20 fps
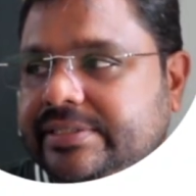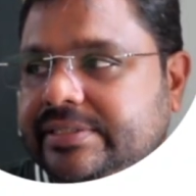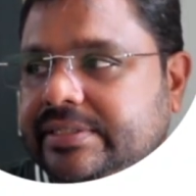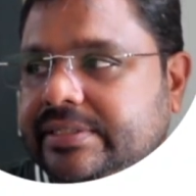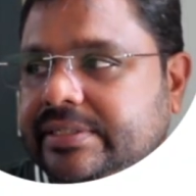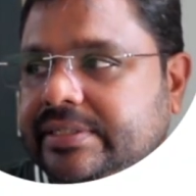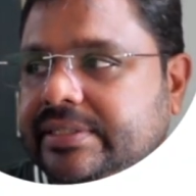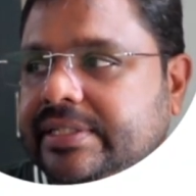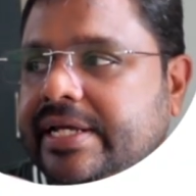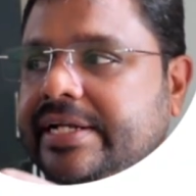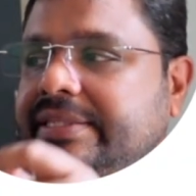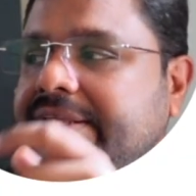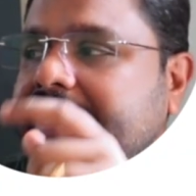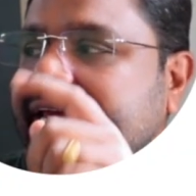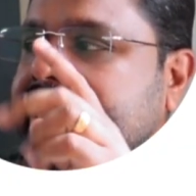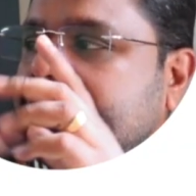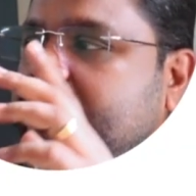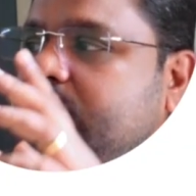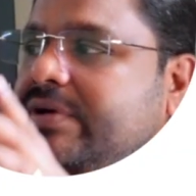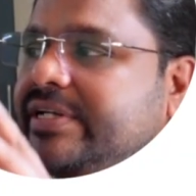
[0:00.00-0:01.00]
The three
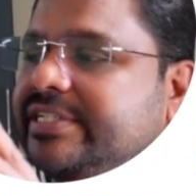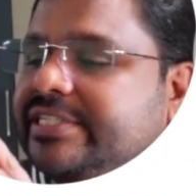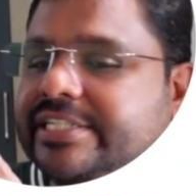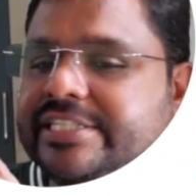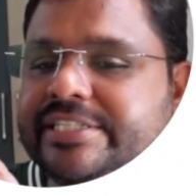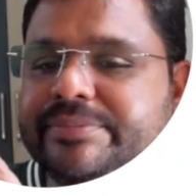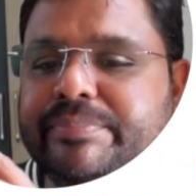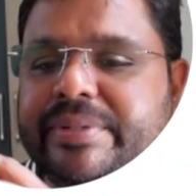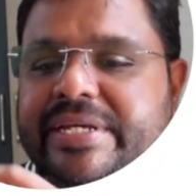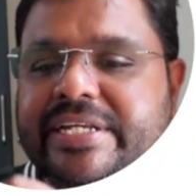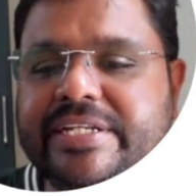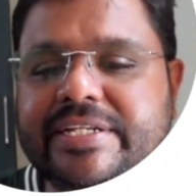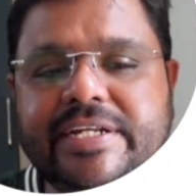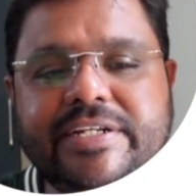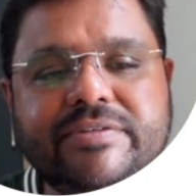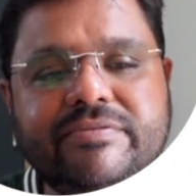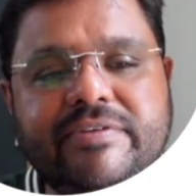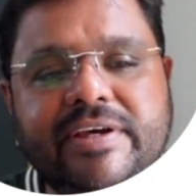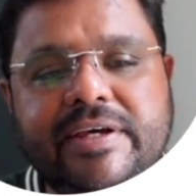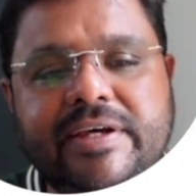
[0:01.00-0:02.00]
equations meet at
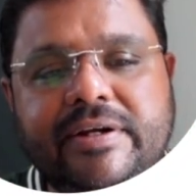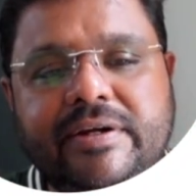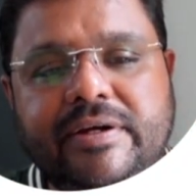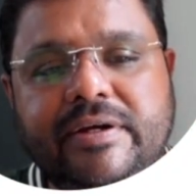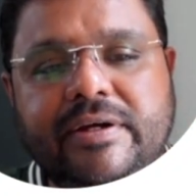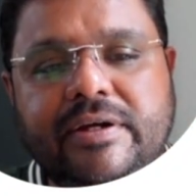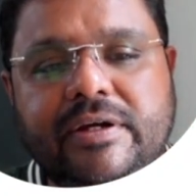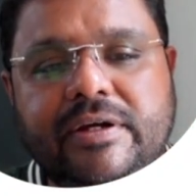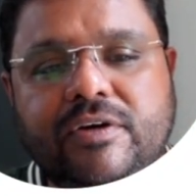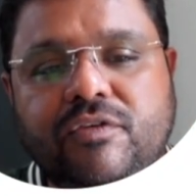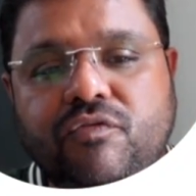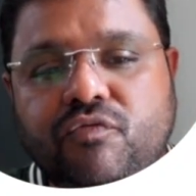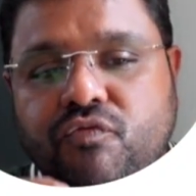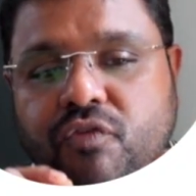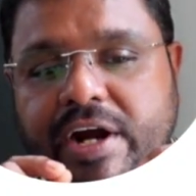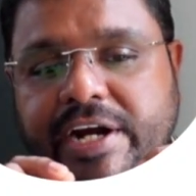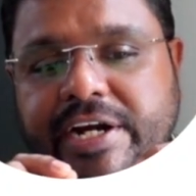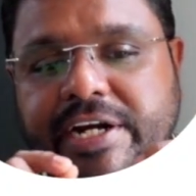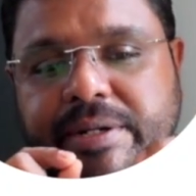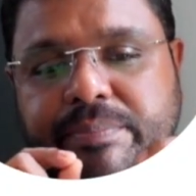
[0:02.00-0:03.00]
where?
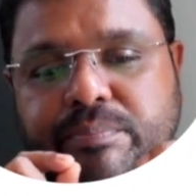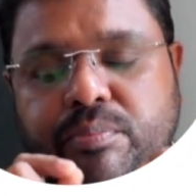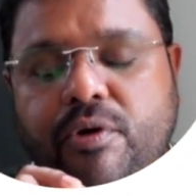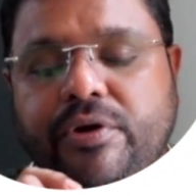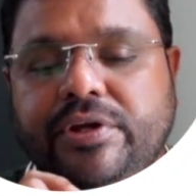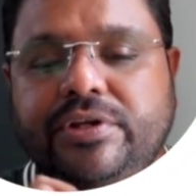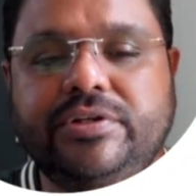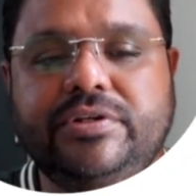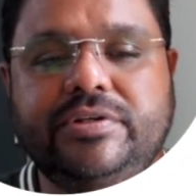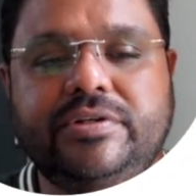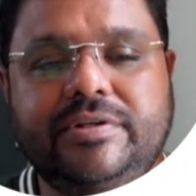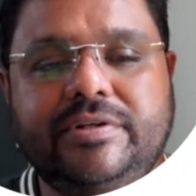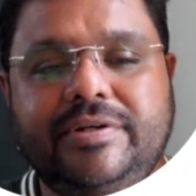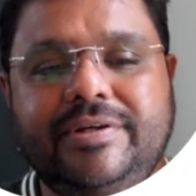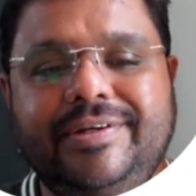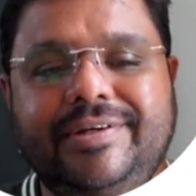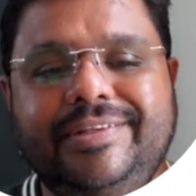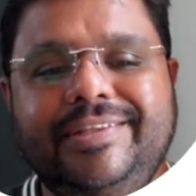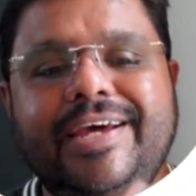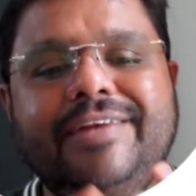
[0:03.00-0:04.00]
One point.
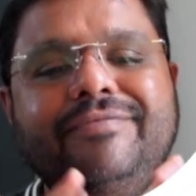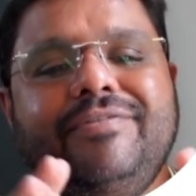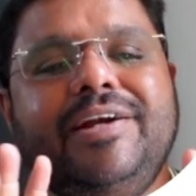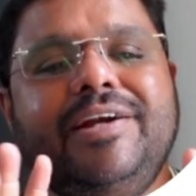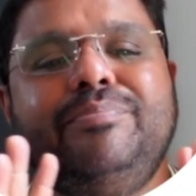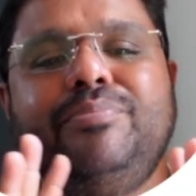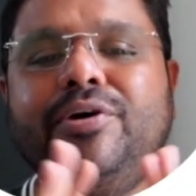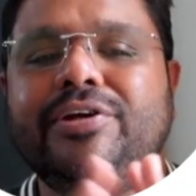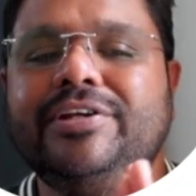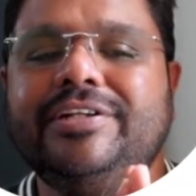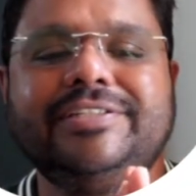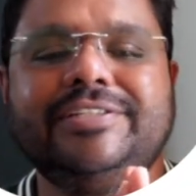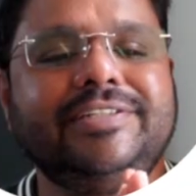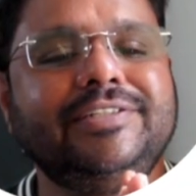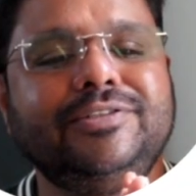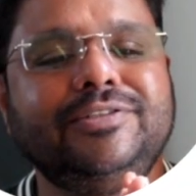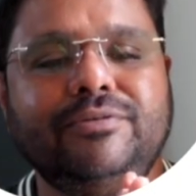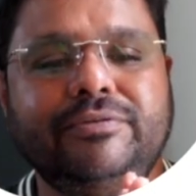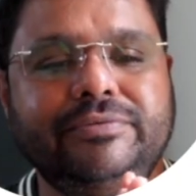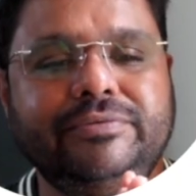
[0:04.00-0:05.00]
That one point is a
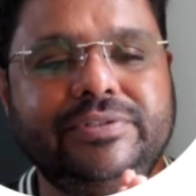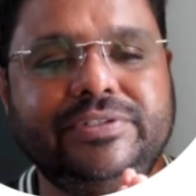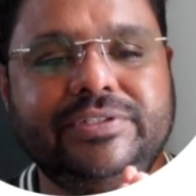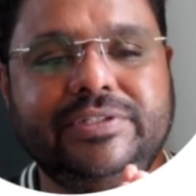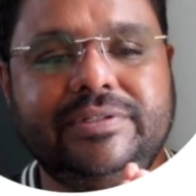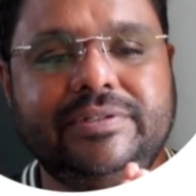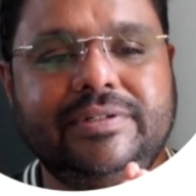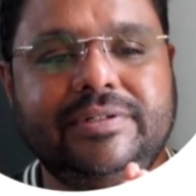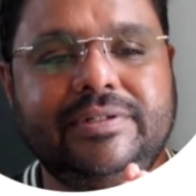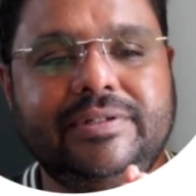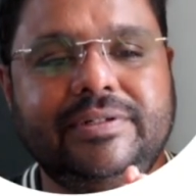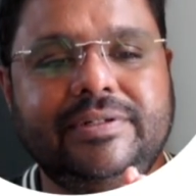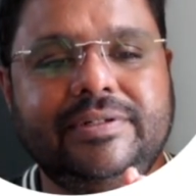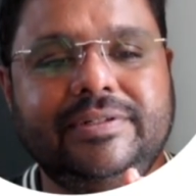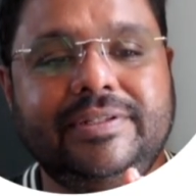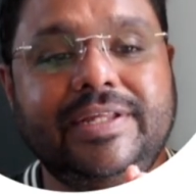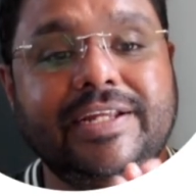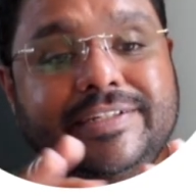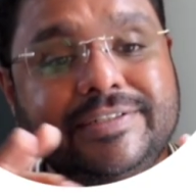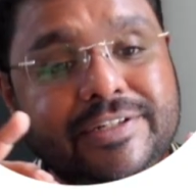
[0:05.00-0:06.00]
solution.
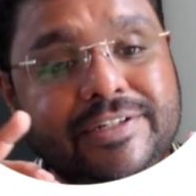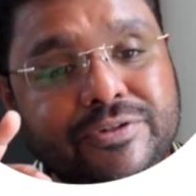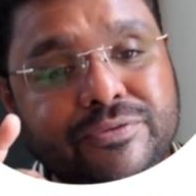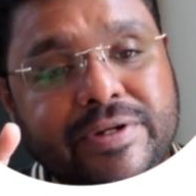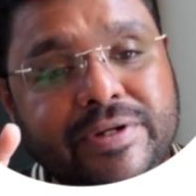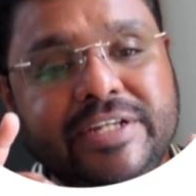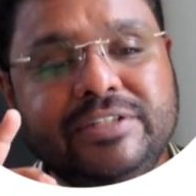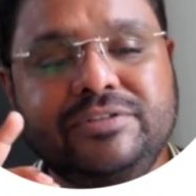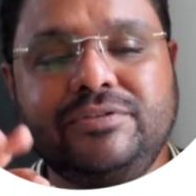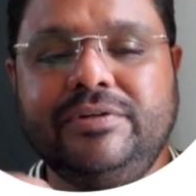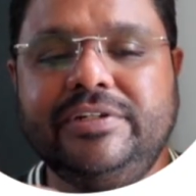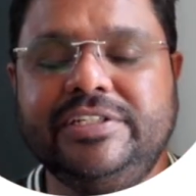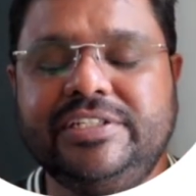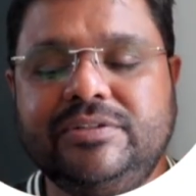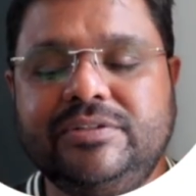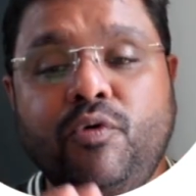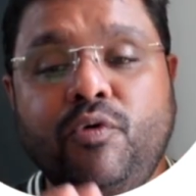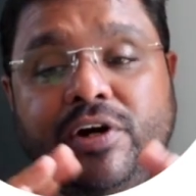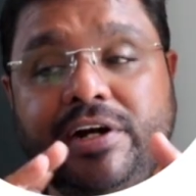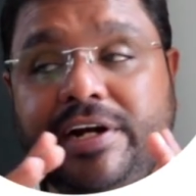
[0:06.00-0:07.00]
That is a unique solution.
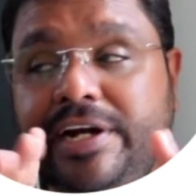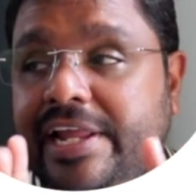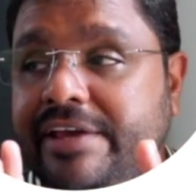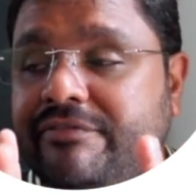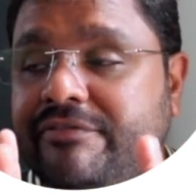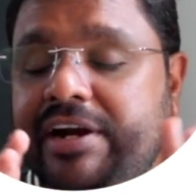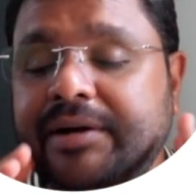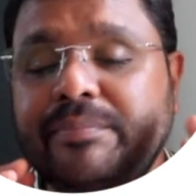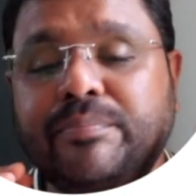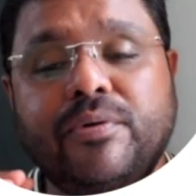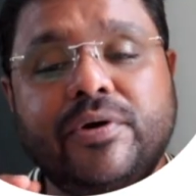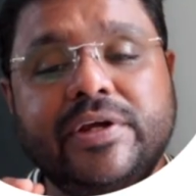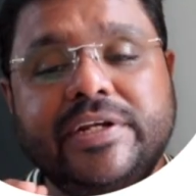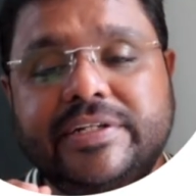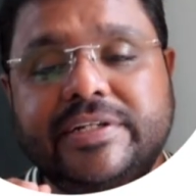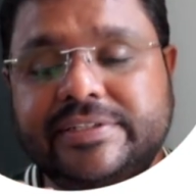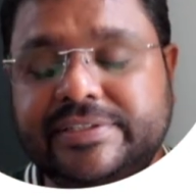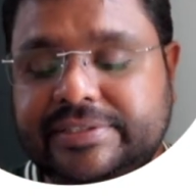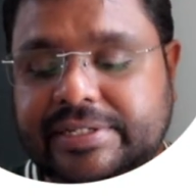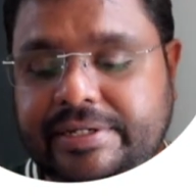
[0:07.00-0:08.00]
Only one point
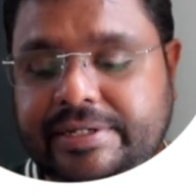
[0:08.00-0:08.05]
is there.